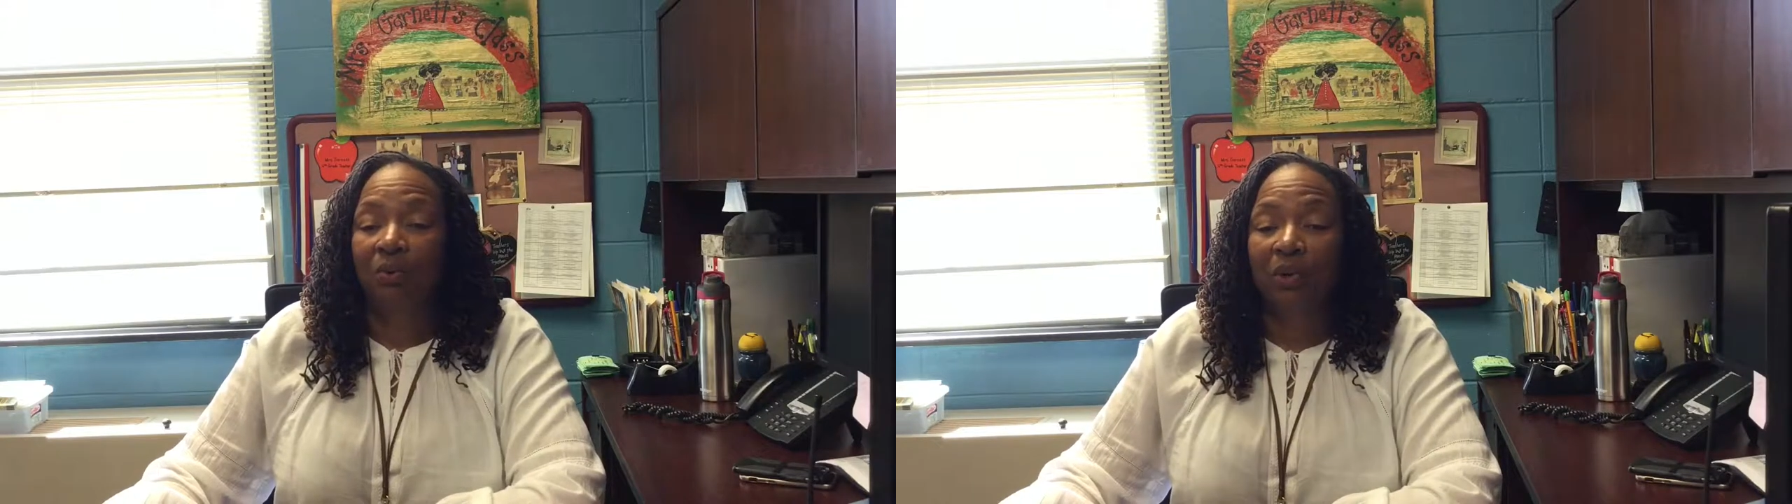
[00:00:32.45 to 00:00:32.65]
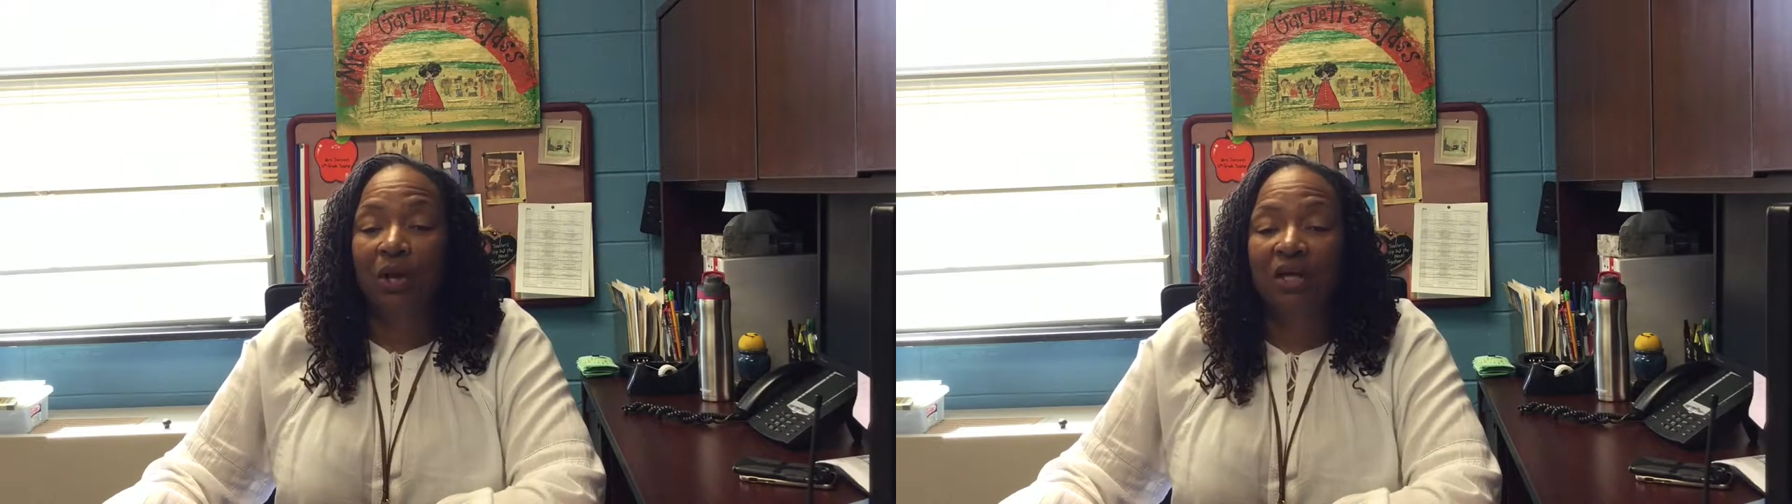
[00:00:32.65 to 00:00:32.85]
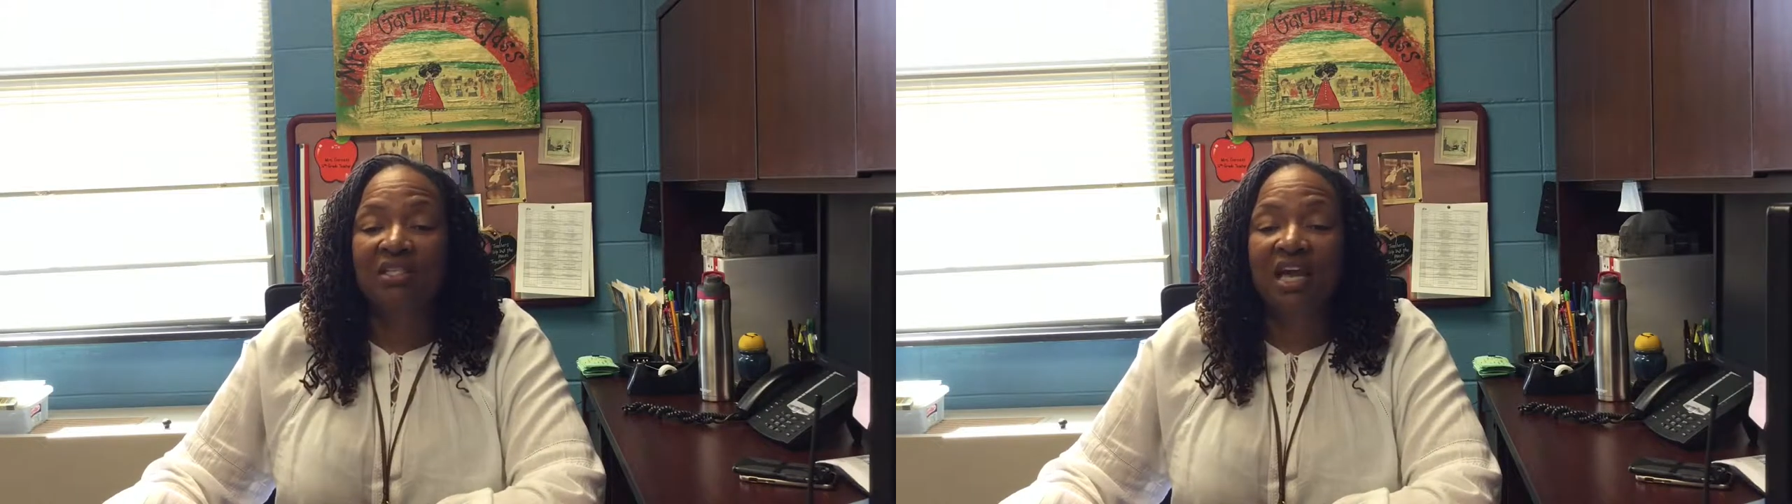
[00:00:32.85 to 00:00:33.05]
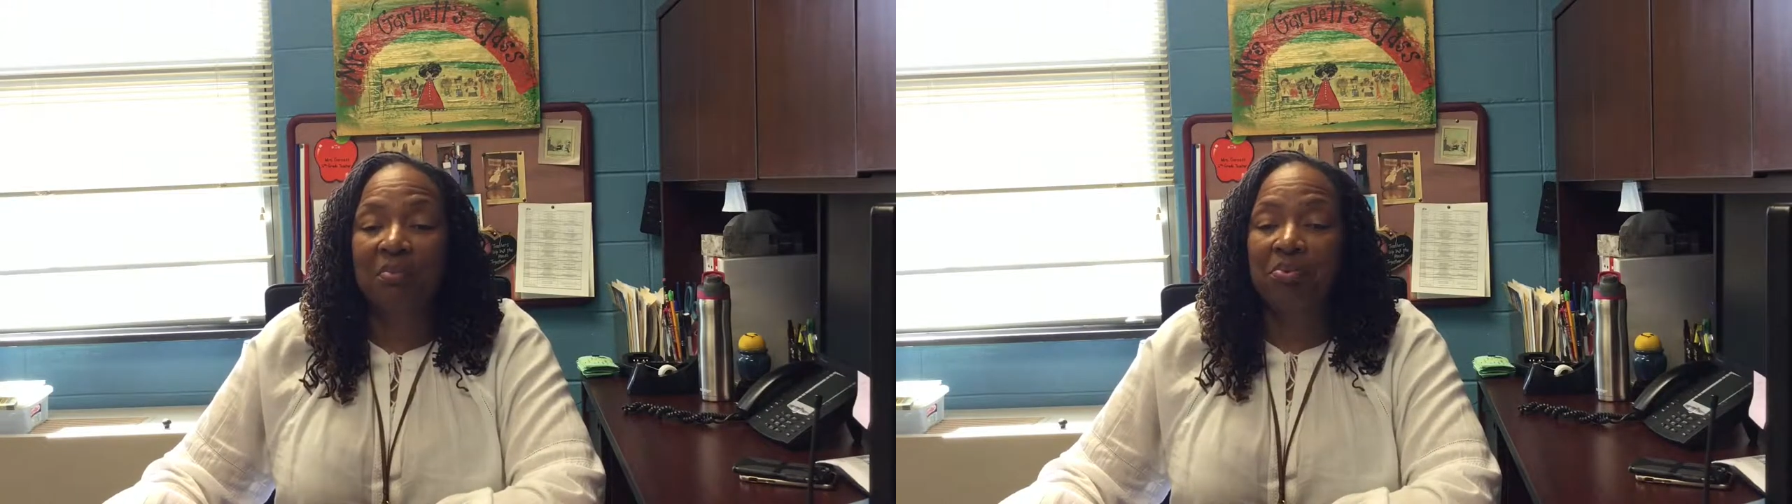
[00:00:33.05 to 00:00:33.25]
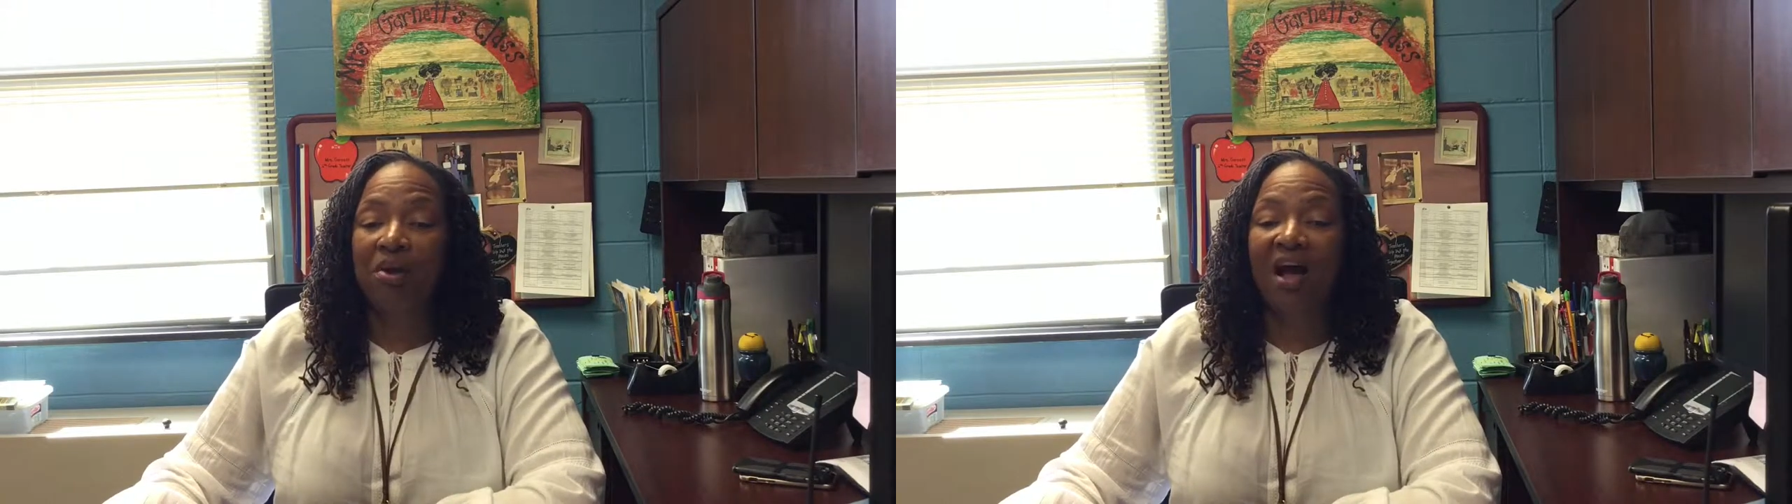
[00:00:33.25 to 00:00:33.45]
we all
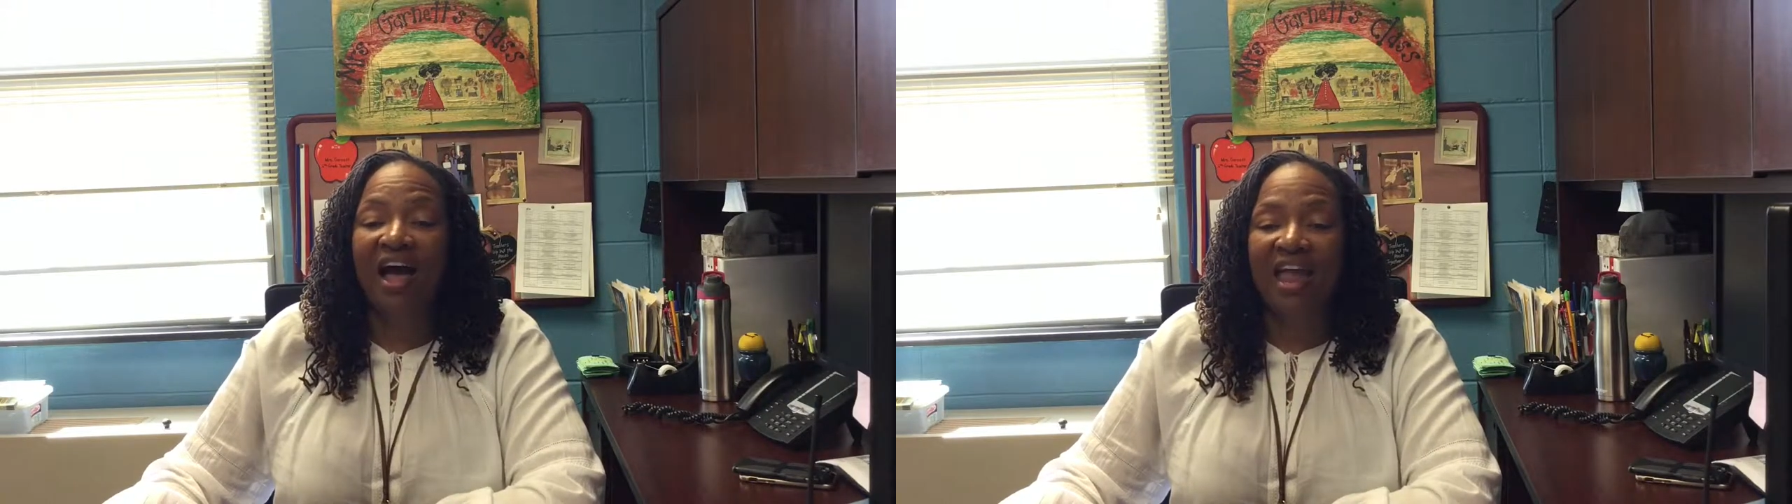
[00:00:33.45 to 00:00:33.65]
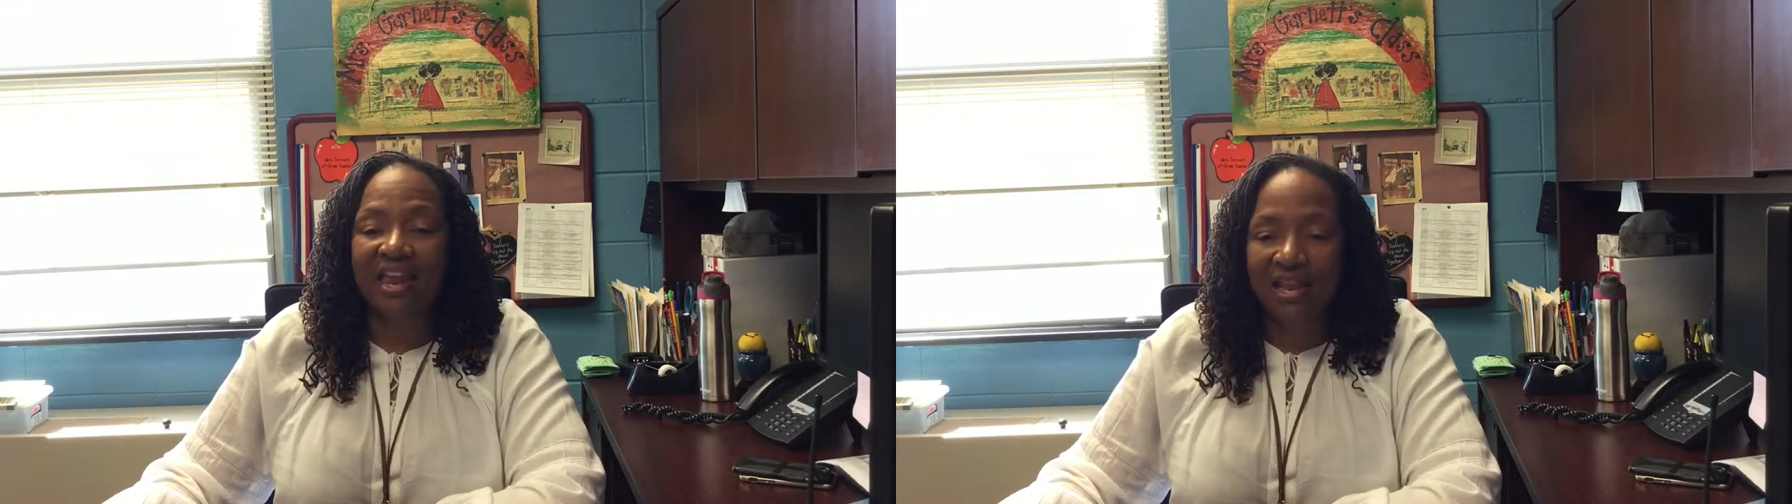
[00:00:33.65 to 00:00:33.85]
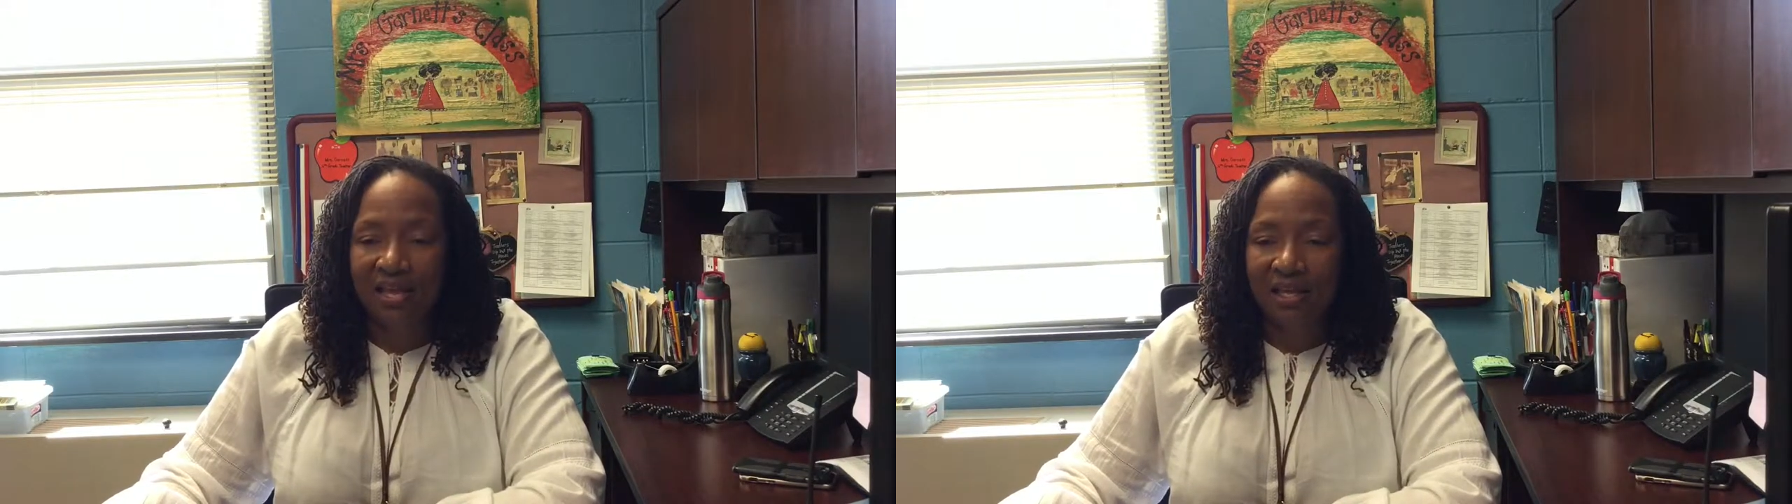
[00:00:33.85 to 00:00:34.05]
take pride